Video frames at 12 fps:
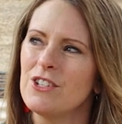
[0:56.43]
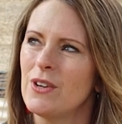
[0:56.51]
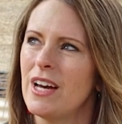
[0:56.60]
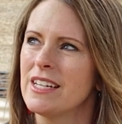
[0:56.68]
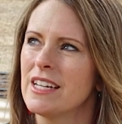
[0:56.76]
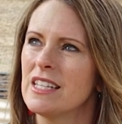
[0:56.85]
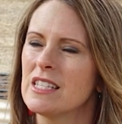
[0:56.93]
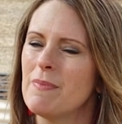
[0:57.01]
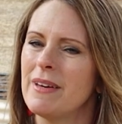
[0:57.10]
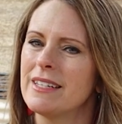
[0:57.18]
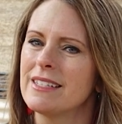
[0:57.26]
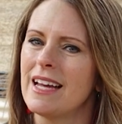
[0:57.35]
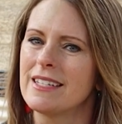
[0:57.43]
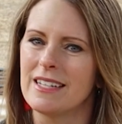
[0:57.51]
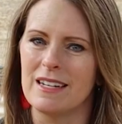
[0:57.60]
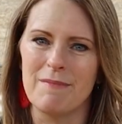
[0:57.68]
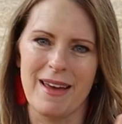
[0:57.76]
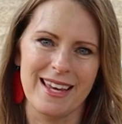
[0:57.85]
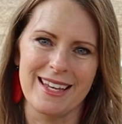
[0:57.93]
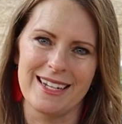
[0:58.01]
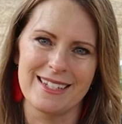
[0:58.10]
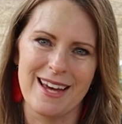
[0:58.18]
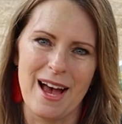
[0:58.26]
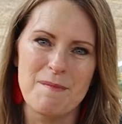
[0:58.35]
do onions, but I didn't make it
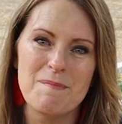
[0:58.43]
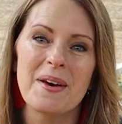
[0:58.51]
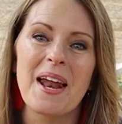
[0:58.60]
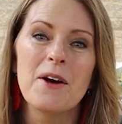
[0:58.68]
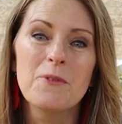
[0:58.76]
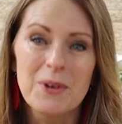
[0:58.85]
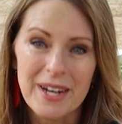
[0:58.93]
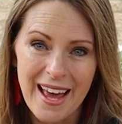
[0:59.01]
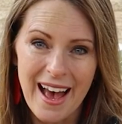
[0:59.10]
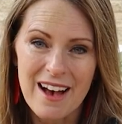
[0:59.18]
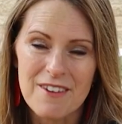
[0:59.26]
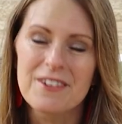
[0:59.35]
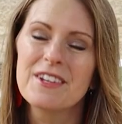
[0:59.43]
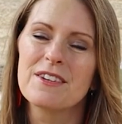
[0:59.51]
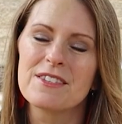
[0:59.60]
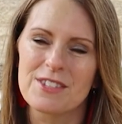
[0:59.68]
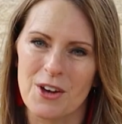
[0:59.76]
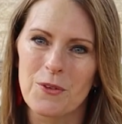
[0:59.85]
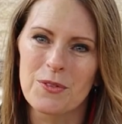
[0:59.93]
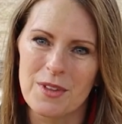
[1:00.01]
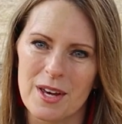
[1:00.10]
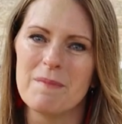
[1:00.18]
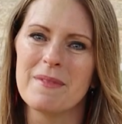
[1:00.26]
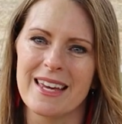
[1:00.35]
in time, but I would have sown
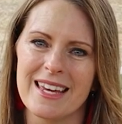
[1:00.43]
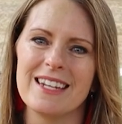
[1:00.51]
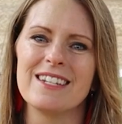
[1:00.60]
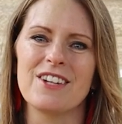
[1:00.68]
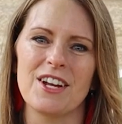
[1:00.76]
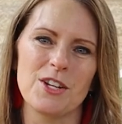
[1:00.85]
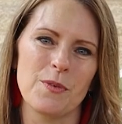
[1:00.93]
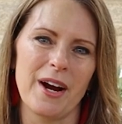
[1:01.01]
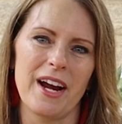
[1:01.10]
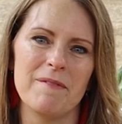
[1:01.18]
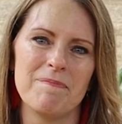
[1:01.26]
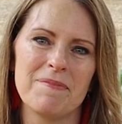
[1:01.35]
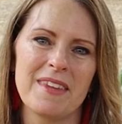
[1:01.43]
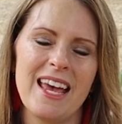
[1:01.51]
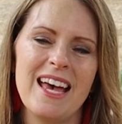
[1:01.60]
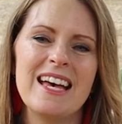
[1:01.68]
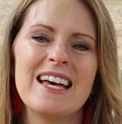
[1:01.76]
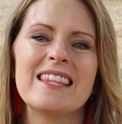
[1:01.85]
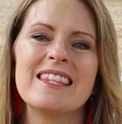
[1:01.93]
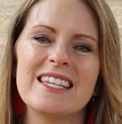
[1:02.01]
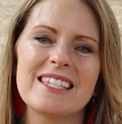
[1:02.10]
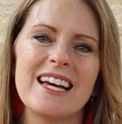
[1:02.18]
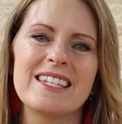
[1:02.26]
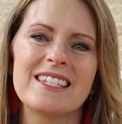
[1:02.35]
them in January. This I